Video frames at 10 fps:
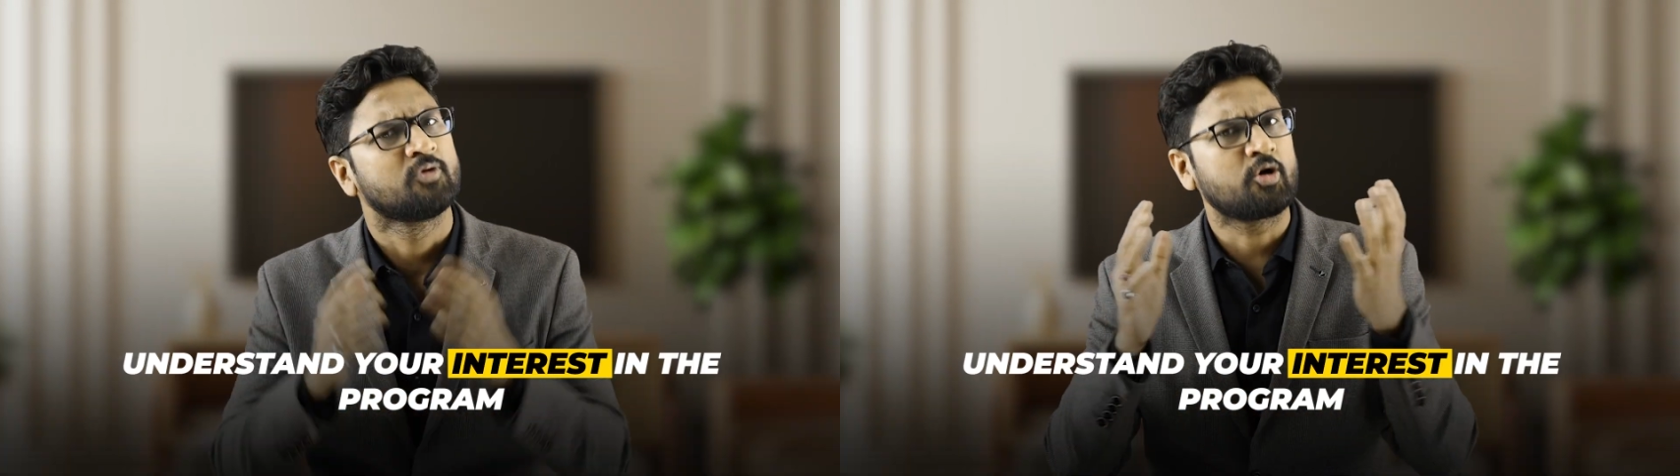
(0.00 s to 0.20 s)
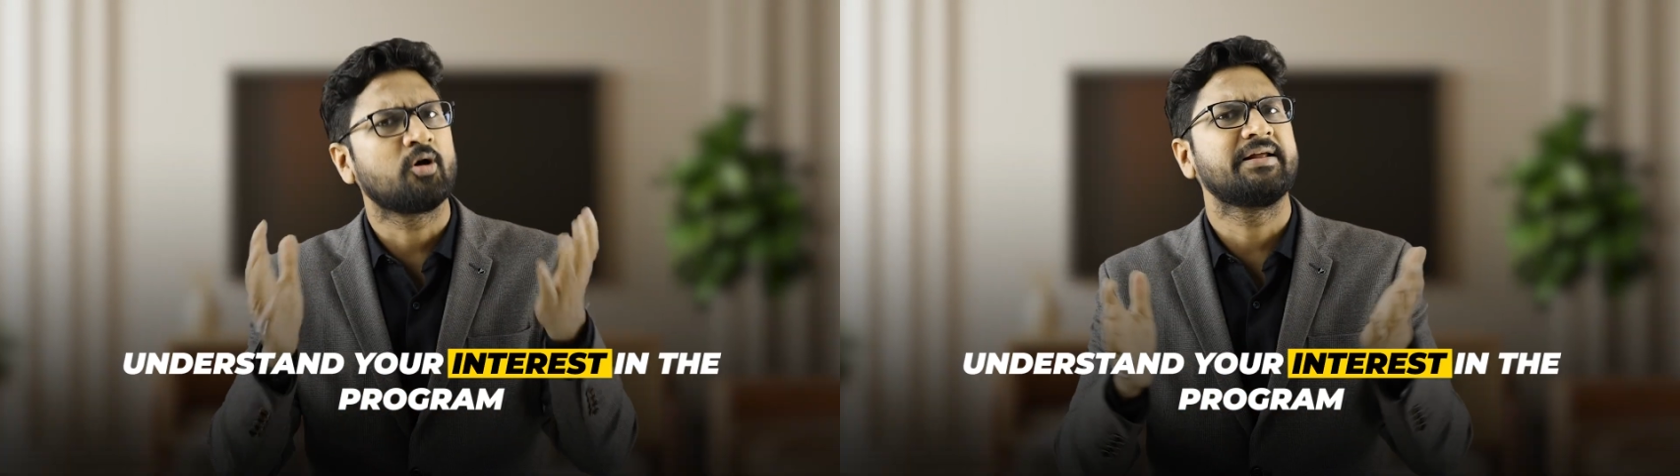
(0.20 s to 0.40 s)

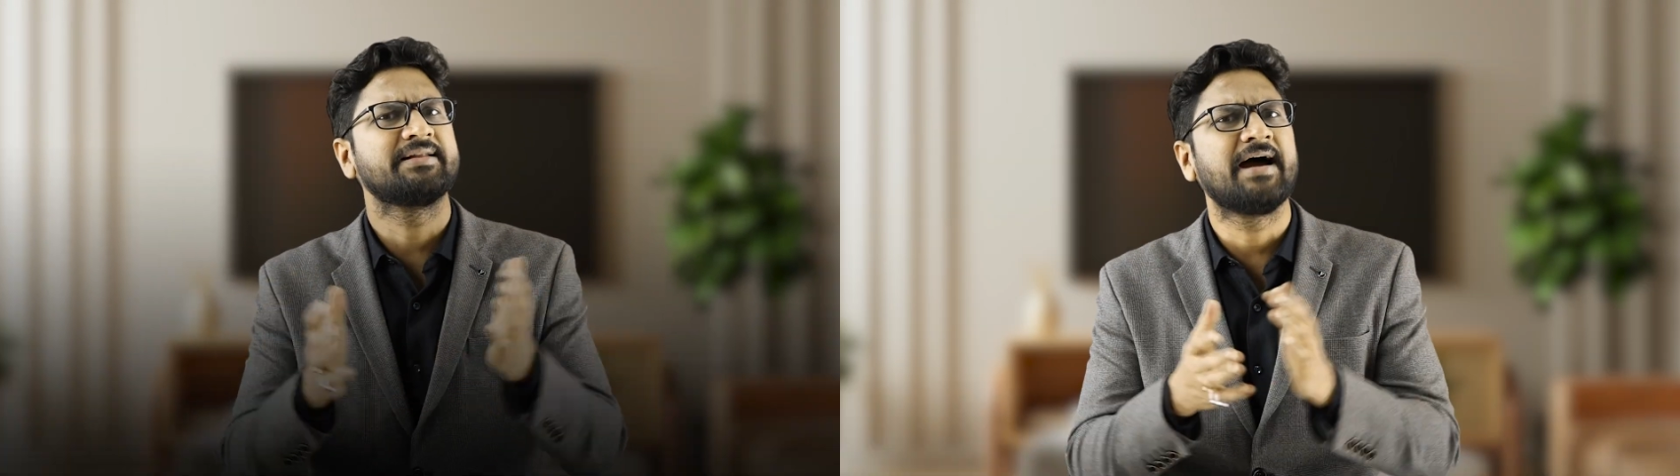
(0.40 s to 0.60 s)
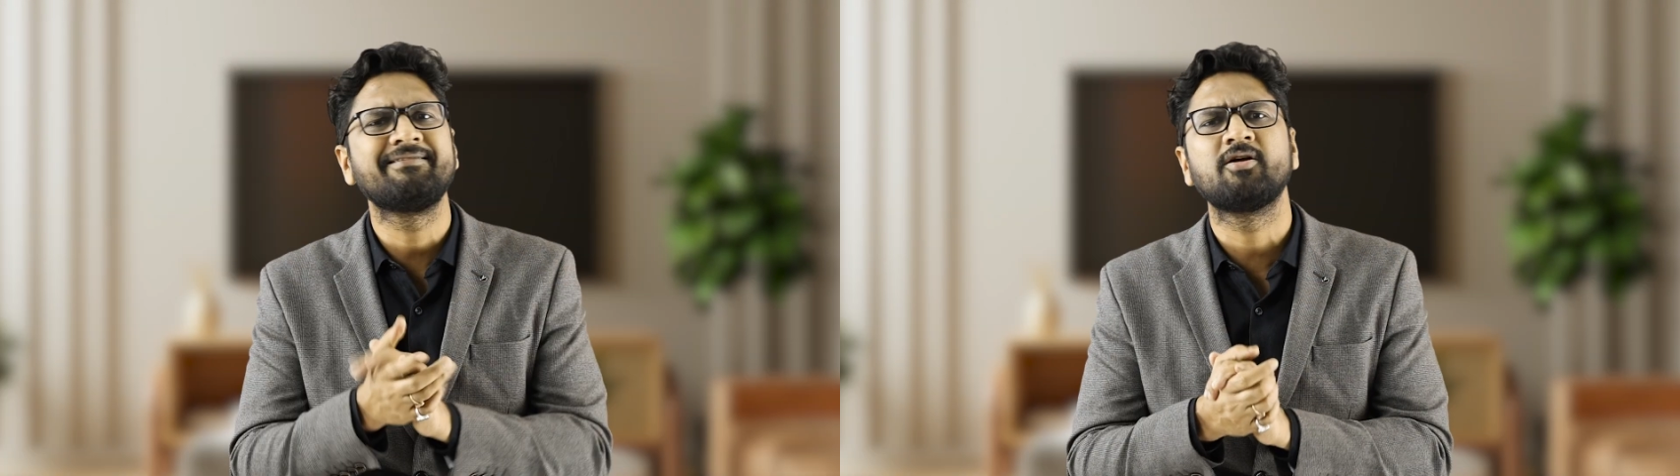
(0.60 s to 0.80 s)
Not only
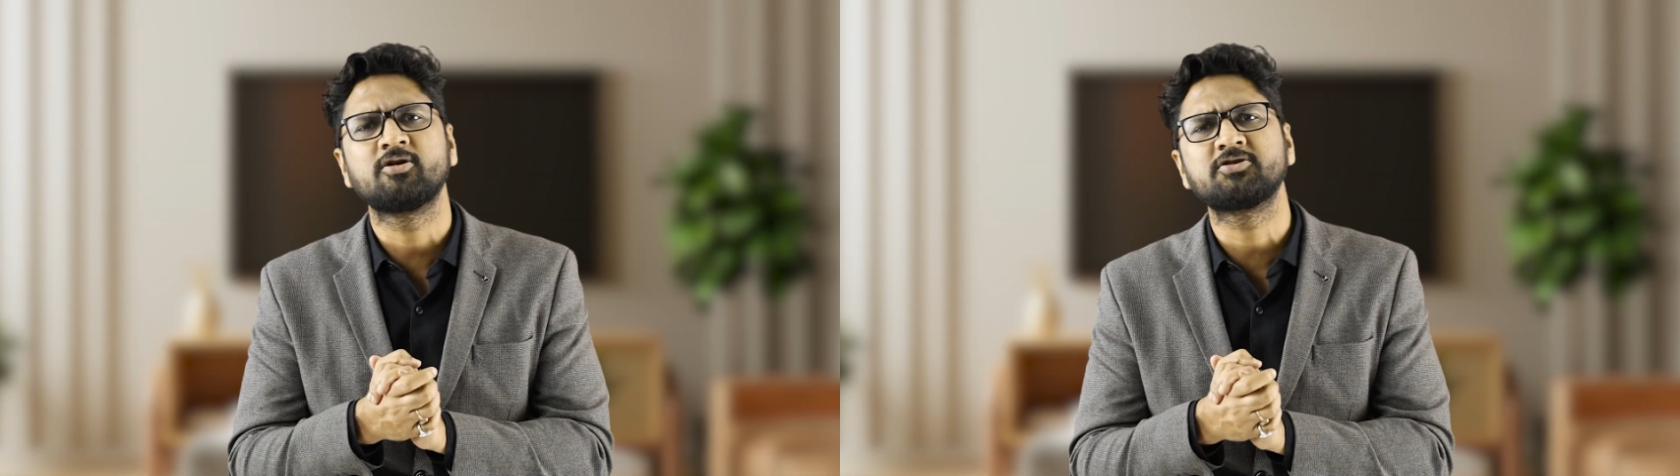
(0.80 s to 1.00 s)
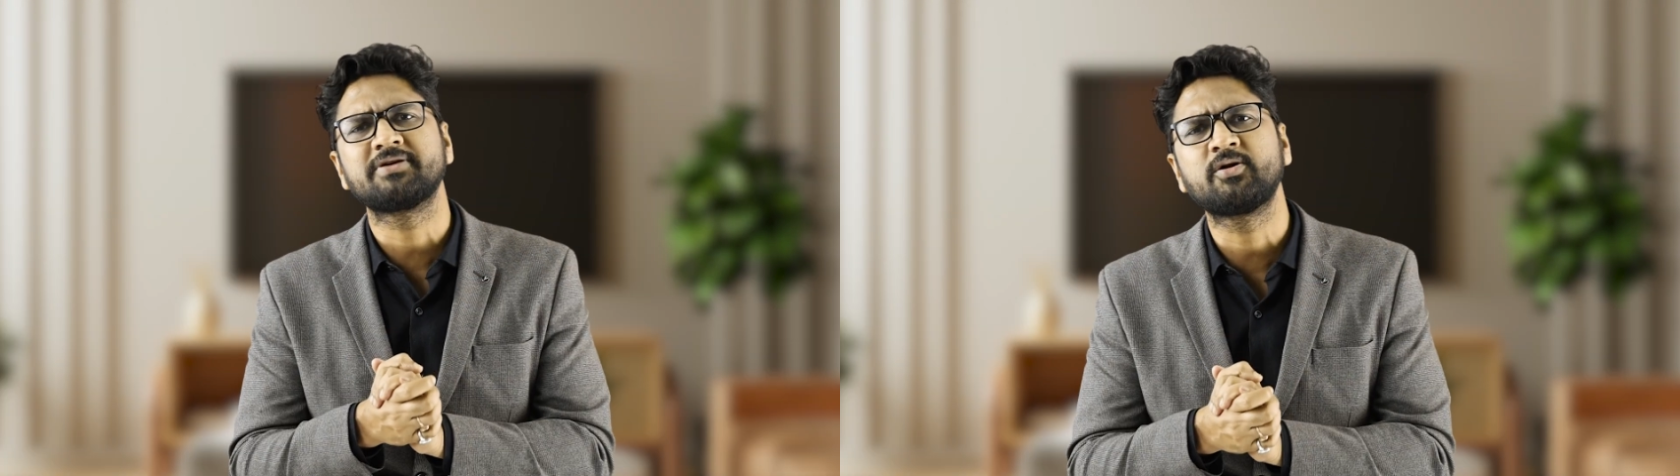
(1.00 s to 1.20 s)
that, we'll
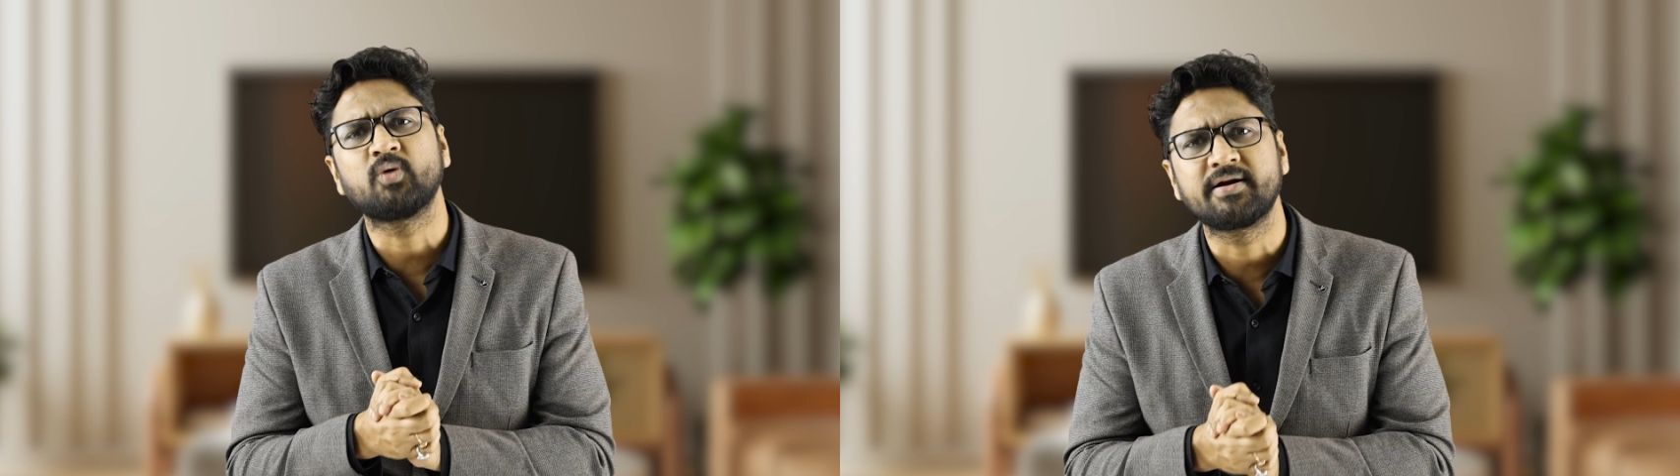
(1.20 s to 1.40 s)
also try to